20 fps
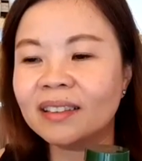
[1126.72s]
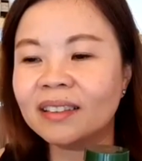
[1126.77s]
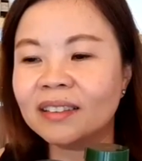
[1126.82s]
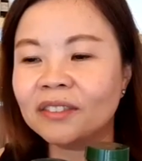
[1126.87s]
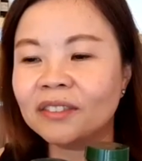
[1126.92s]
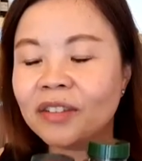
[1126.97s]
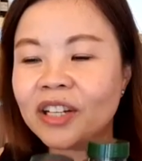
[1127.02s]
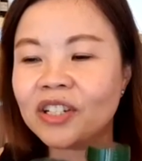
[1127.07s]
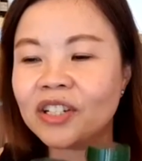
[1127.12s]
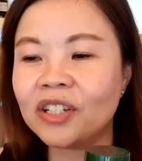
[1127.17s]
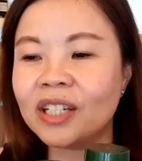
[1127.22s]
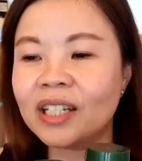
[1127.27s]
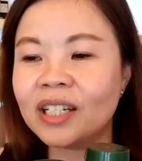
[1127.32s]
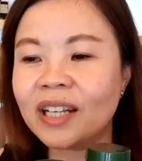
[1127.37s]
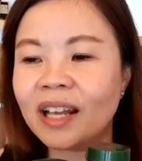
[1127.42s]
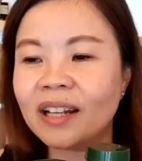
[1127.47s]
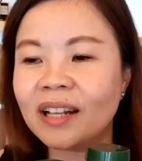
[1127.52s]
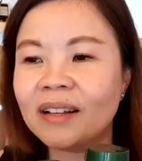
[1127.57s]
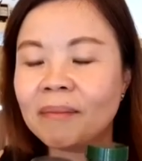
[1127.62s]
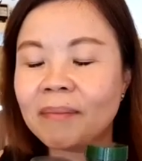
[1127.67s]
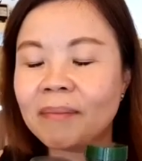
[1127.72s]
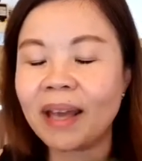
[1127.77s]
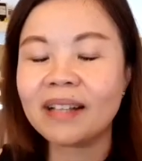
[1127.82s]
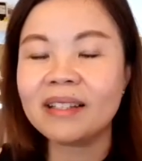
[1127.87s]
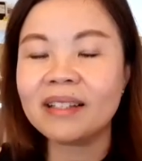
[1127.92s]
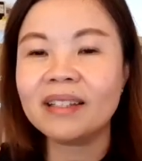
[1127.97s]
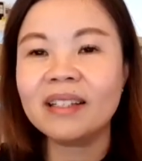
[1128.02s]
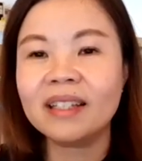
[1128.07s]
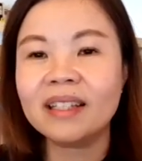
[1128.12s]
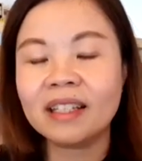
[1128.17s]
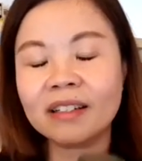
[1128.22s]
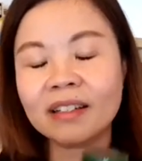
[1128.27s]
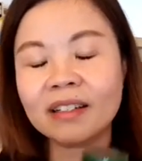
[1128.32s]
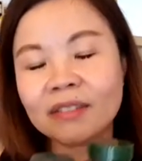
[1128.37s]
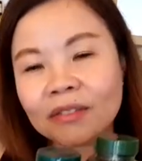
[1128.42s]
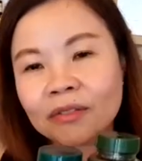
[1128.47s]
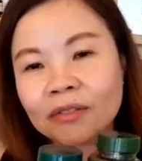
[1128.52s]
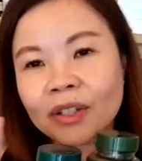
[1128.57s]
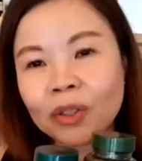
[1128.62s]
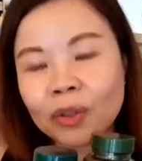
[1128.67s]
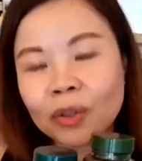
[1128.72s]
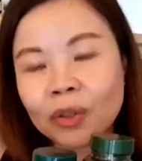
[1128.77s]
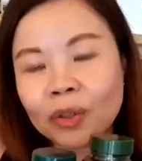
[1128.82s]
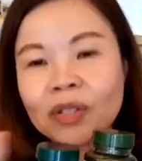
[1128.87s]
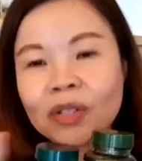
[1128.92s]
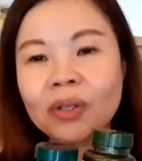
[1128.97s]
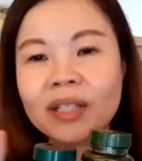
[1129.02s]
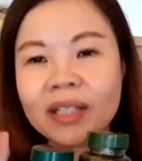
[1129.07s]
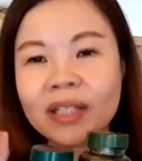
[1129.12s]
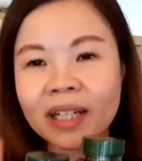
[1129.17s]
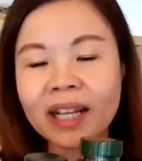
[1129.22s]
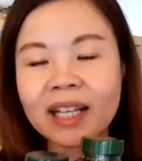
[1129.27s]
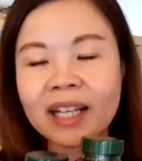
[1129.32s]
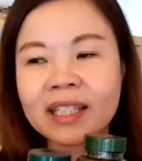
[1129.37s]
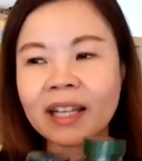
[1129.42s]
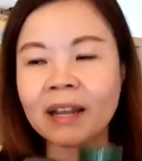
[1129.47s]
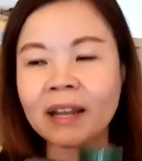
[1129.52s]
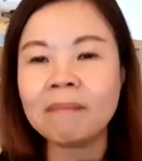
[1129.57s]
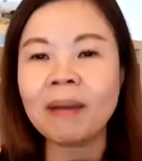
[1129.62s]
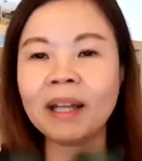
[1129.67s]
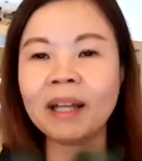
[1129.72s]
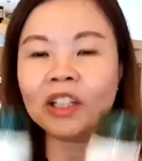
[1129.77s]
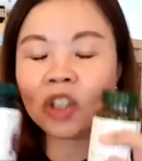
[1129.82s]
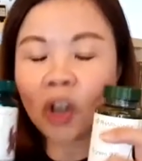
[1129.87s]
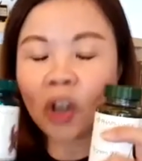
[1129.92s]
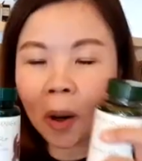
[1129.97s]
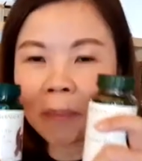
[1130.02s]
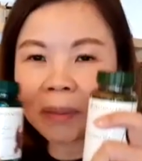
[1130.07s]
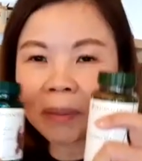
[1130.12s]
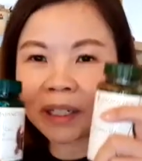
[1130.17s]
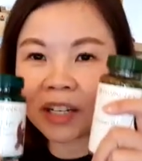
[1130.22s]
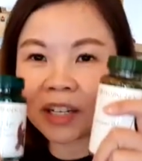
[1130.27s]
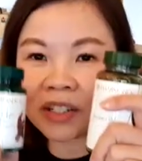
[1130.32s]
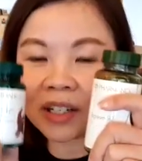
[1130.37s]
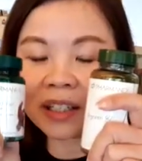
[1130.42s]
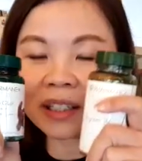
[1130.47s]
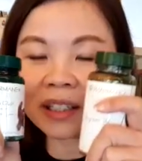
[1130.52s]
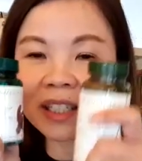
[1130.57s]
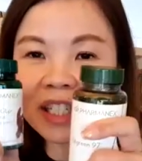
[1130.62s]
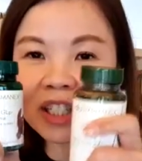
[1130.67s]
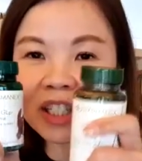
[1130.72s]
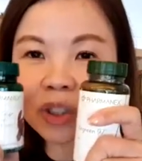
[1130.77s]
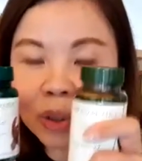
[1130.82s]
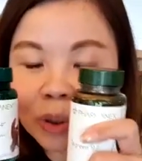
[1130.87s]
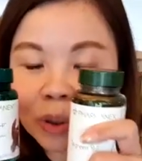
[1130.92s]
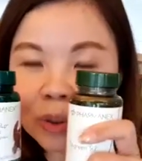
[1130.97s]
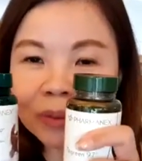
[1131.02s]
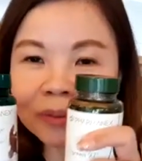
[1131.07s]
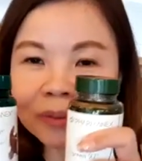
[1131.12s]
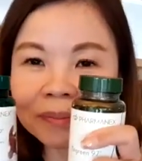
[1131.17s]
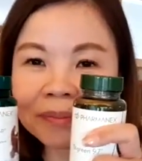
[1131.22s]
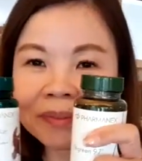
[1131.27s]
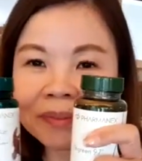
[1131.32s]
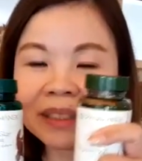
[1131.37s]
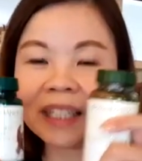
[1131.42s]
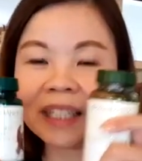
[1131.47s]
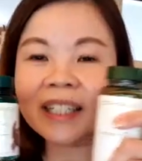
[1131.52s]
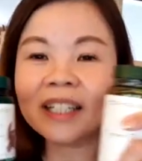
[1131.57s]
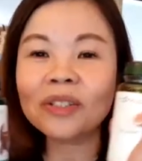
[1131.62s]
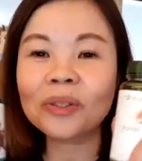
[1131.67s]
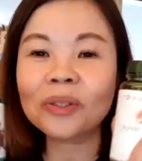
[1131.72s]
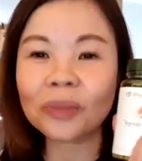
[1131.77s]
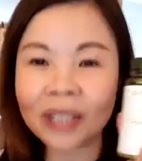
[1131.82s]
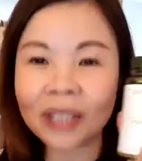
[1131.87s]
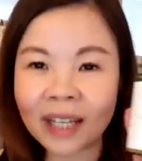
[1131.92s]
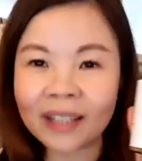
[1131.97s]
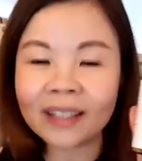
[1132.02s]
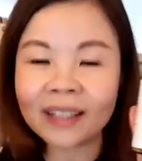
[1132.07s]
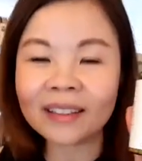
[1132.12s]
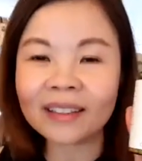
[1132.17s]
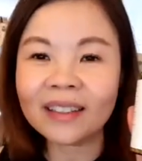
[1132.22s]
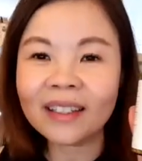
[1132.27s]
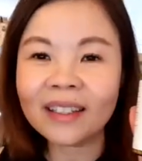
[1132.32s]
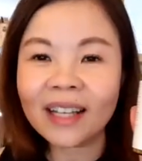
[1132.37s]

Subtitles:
Reishimax, it reduces to a certain extent, but the combination, these two taken together,